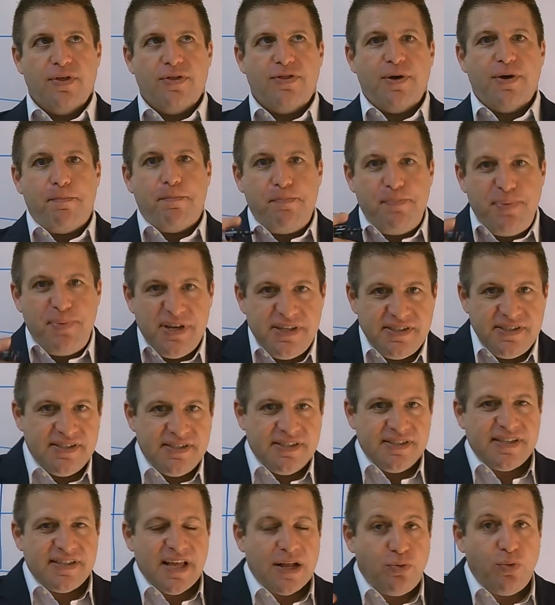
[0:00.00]
the
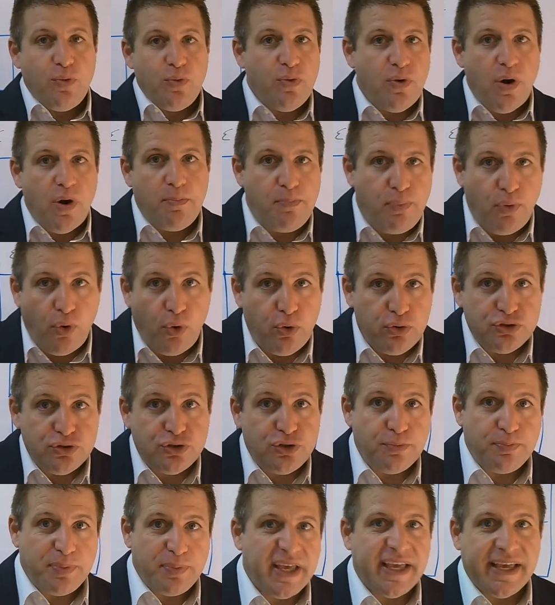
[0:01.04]
business that we were born
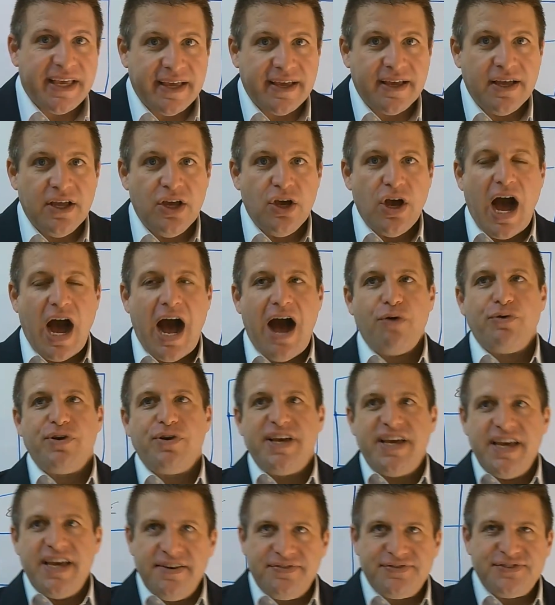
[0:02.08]
to be. Our
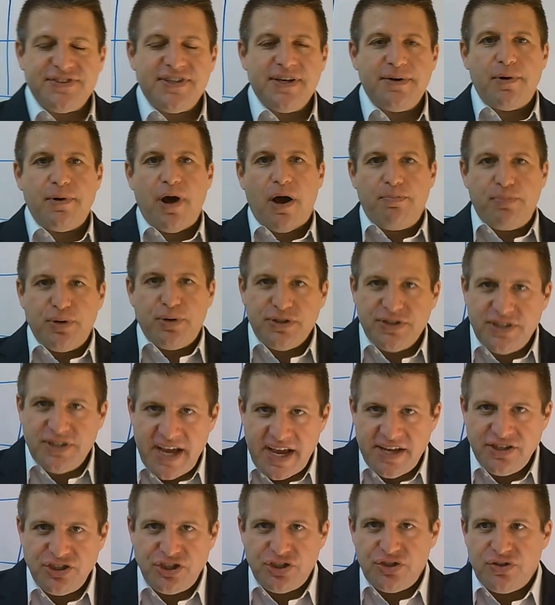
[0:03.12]
gifts and our
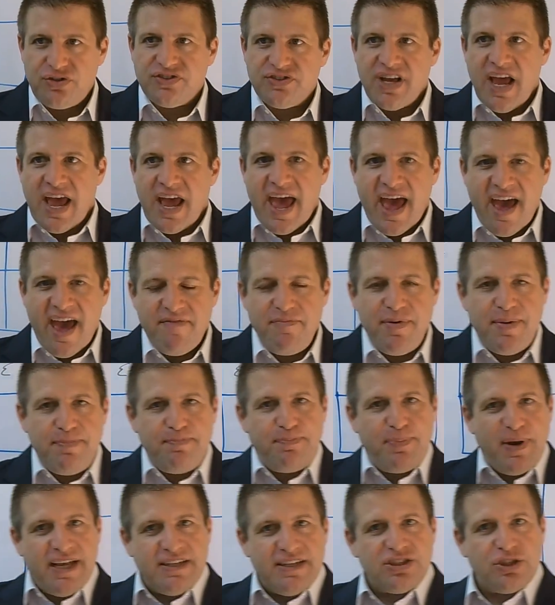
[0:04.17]
potentials have been
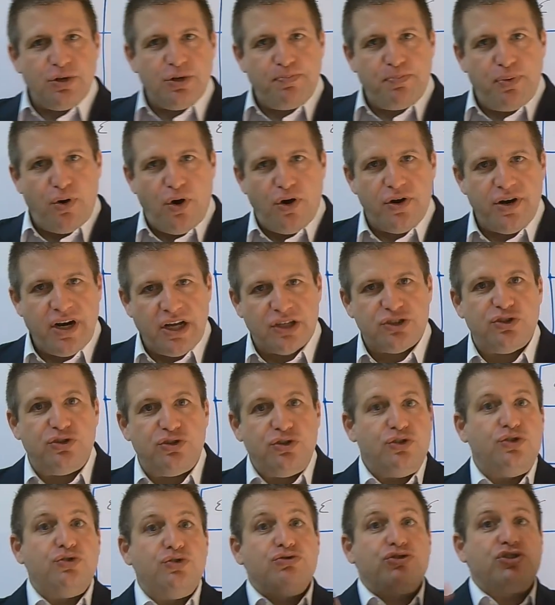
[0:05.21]
blessed upon us to
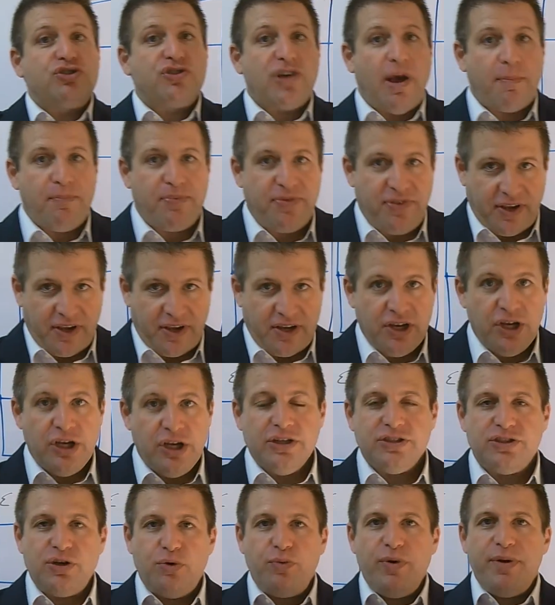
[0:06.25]
do something.
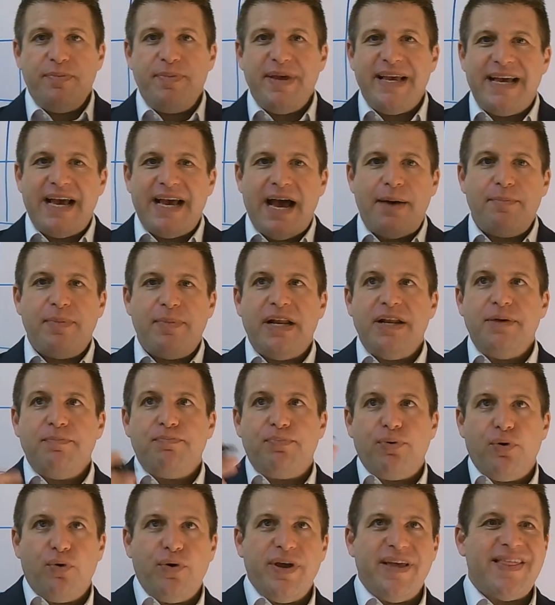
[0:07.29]
So we become an
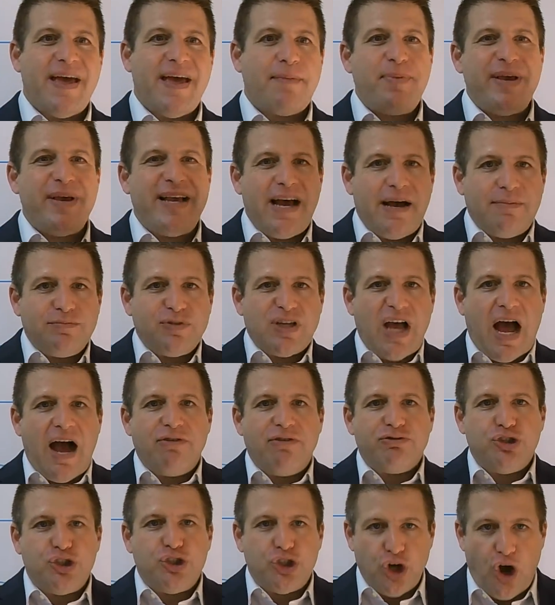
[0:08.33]
employee. That becomes
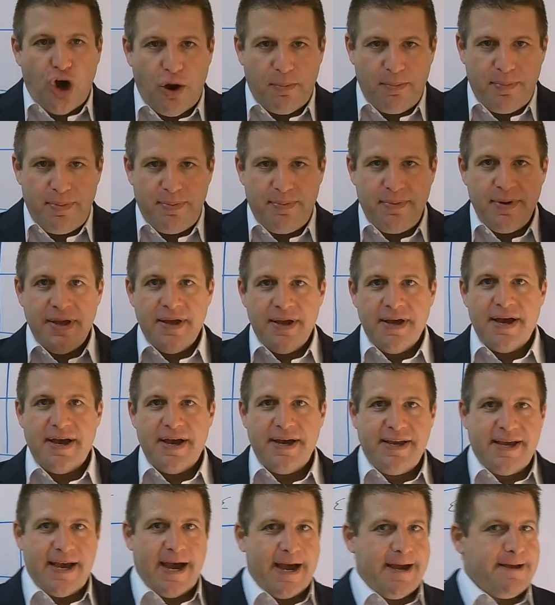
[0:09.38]
our job,
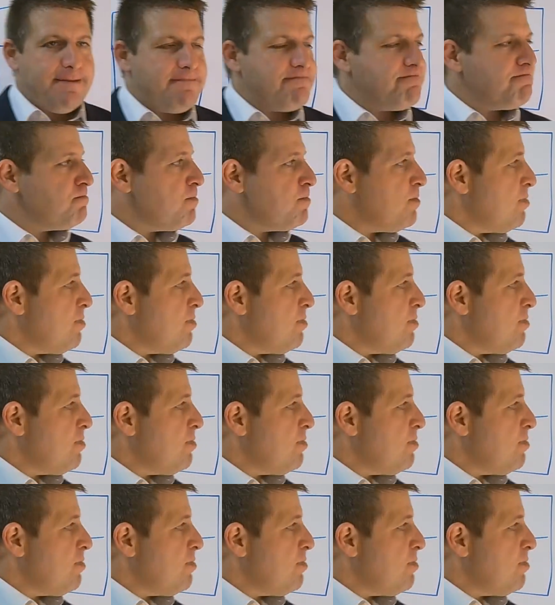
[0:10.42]
okay?